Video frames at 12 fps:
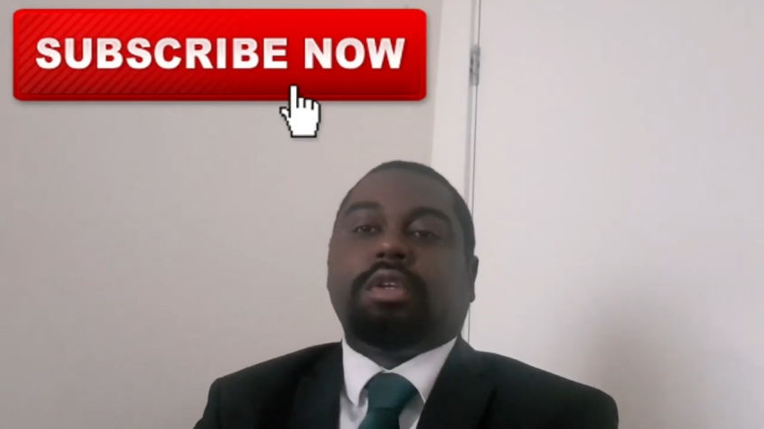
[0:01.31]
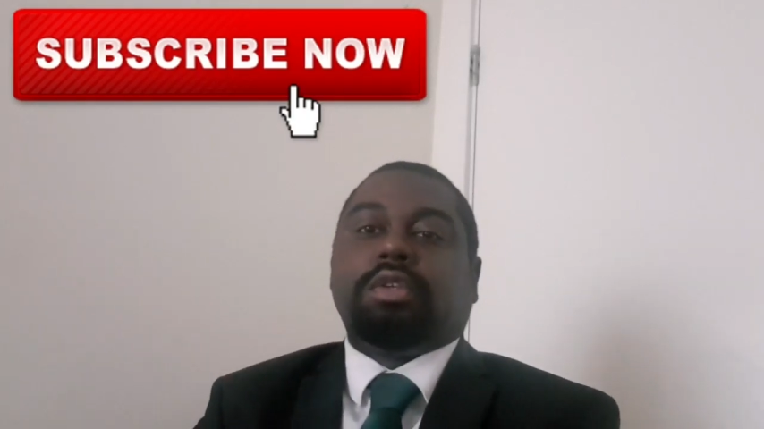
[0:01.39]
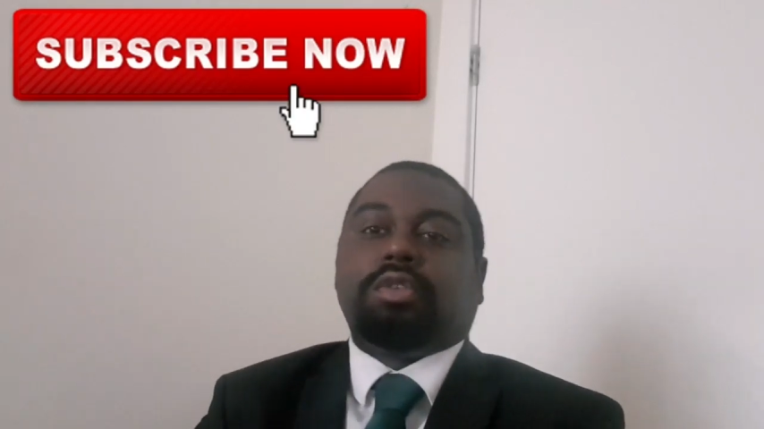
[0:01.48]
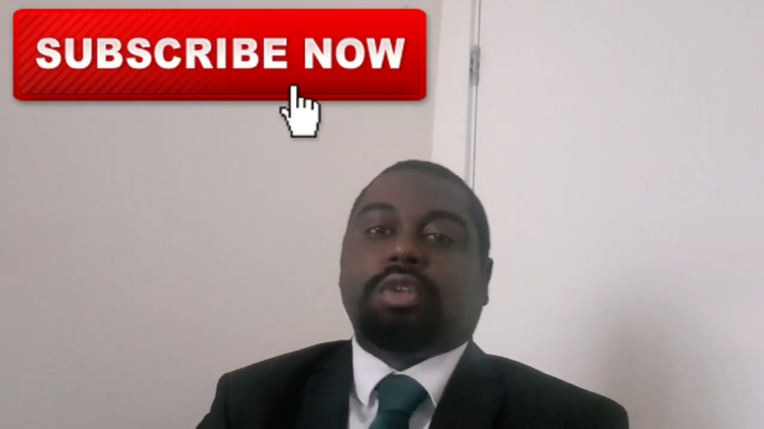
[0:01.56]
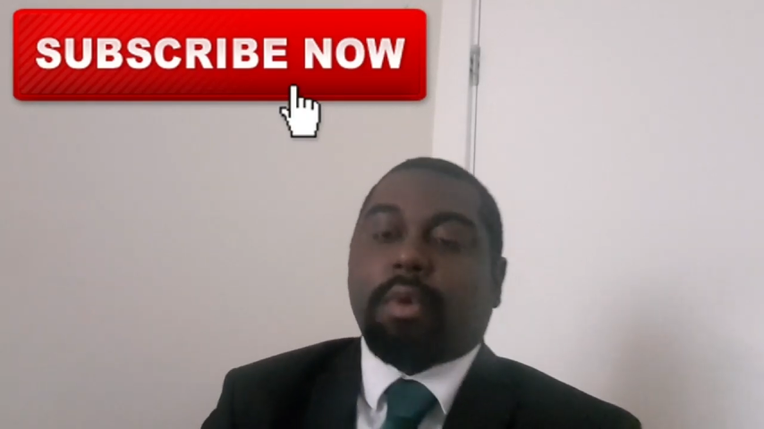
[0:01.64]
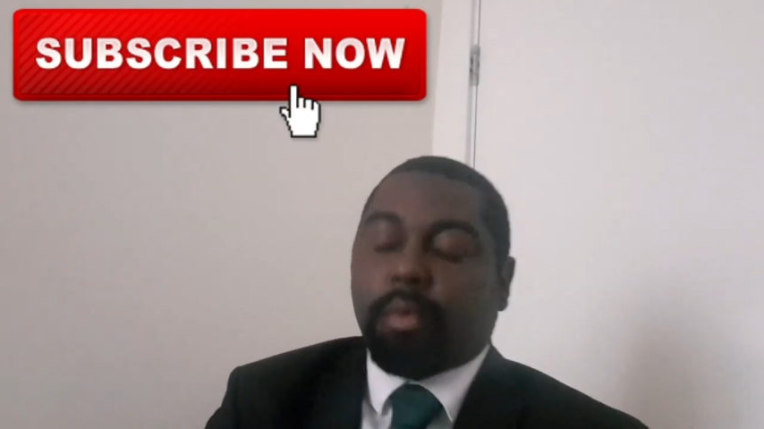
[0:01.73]

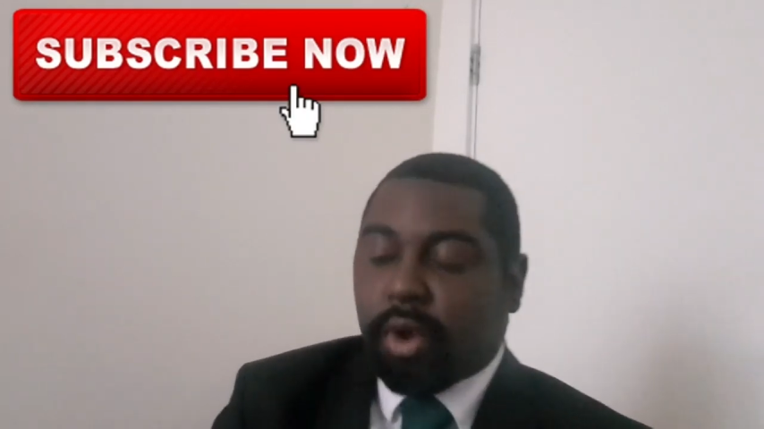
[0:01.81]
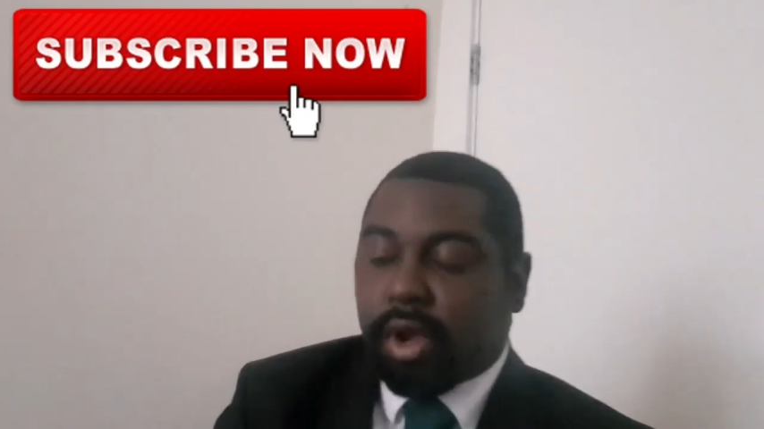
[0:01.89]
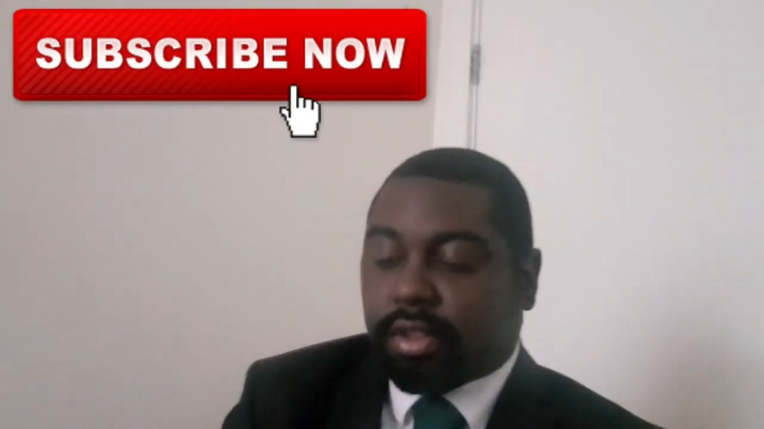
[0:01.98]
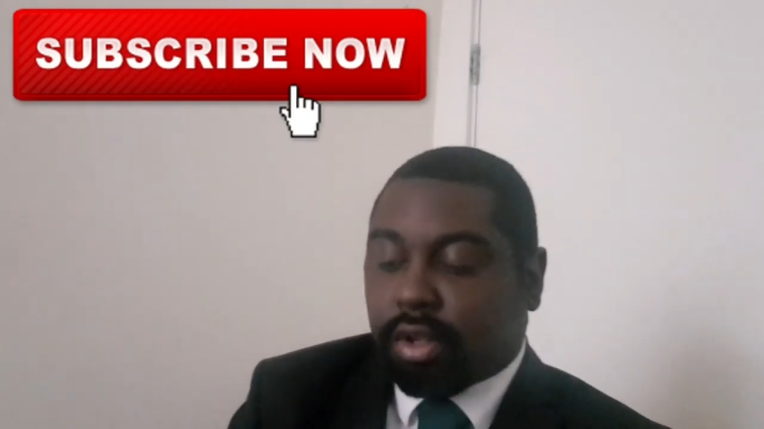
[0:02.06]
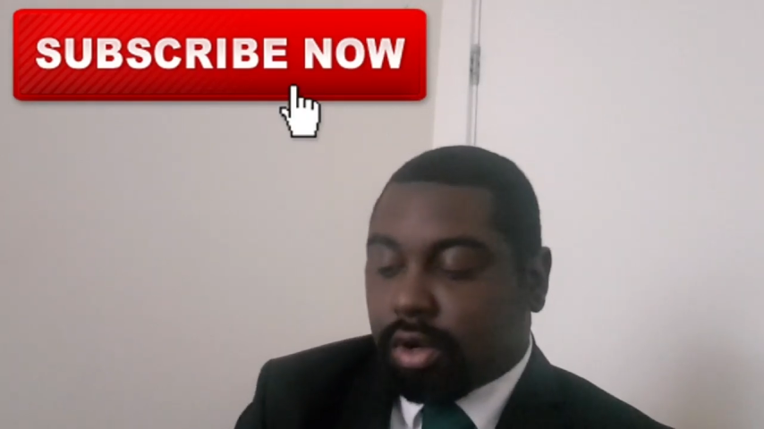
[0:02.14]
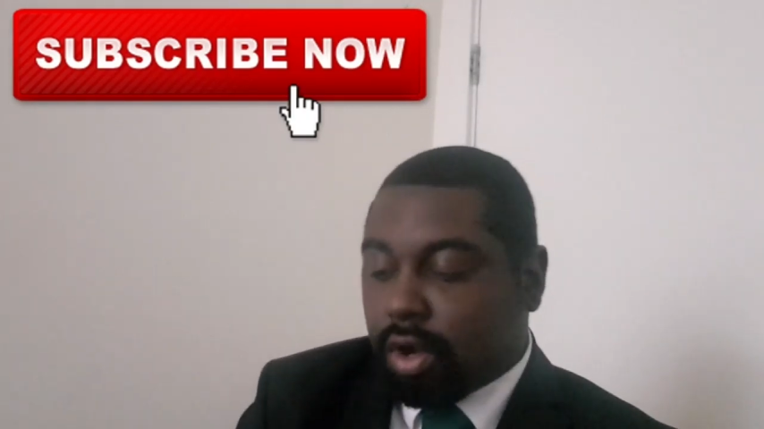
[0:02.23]
someone
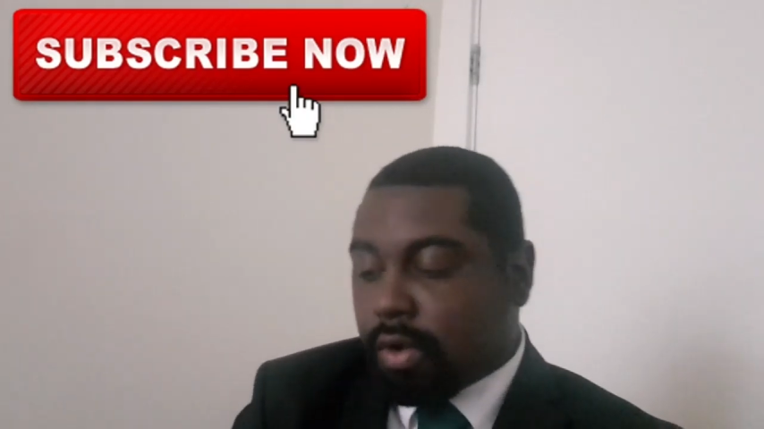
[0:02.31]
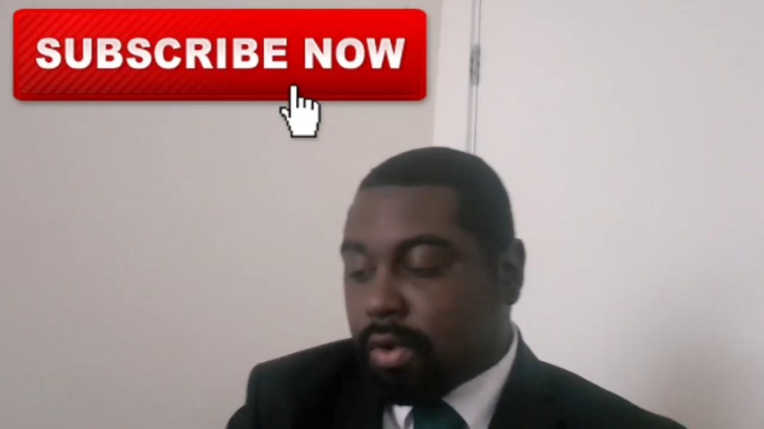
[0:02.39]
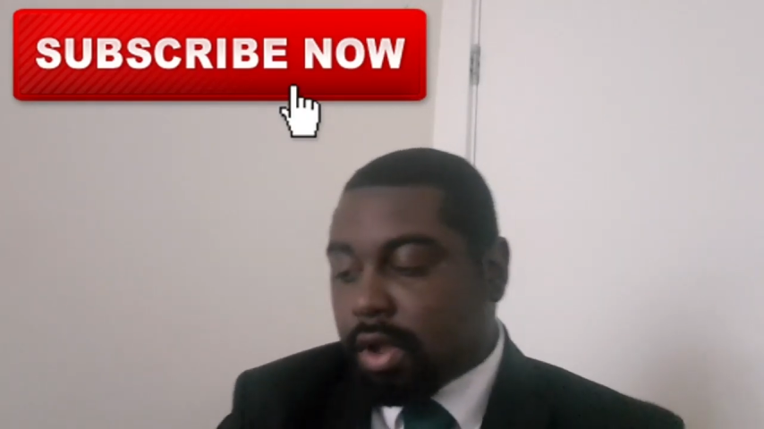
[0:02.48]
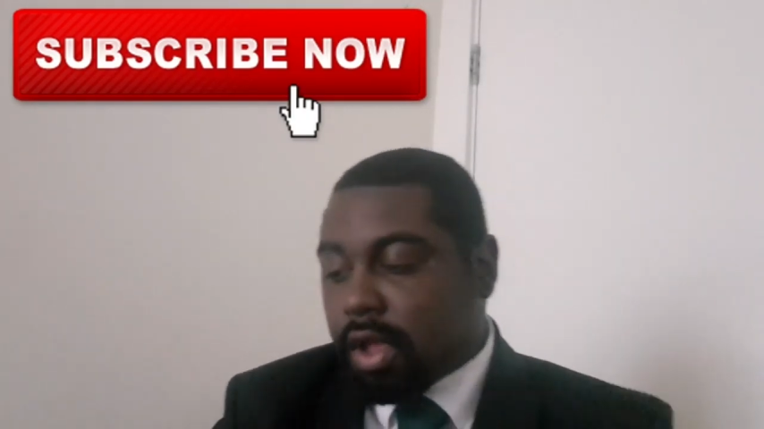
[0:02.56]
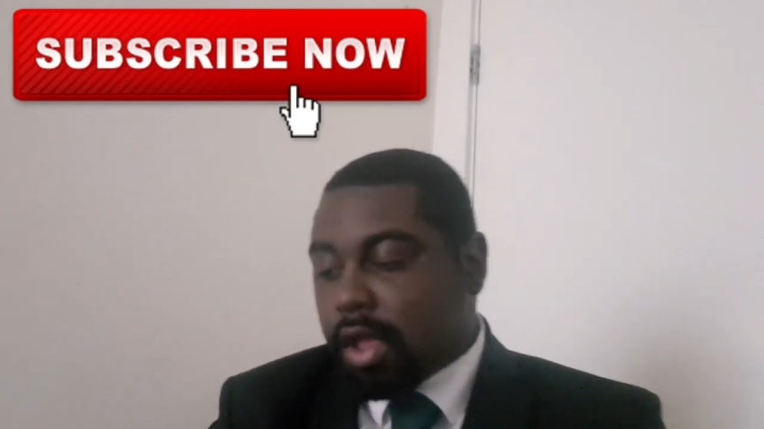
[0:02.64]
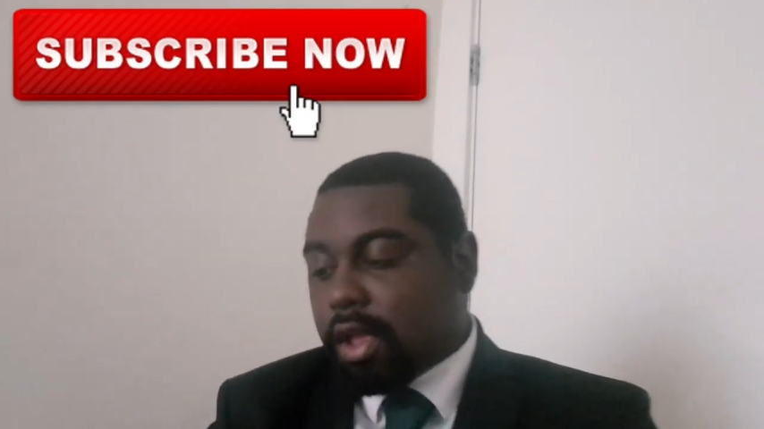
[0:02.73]
wanted to
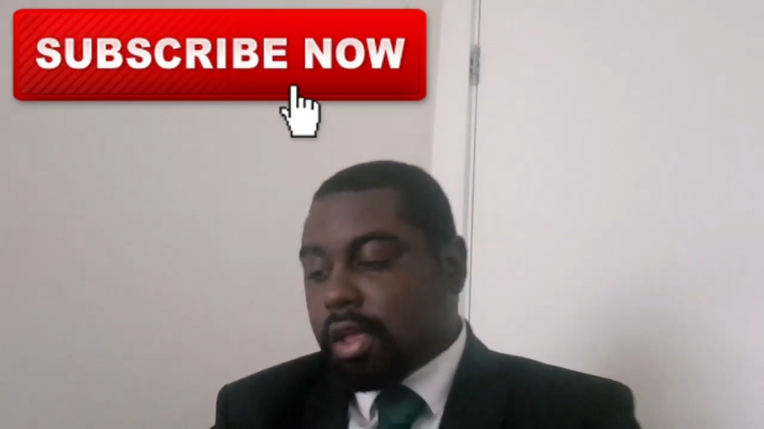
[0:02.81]
know,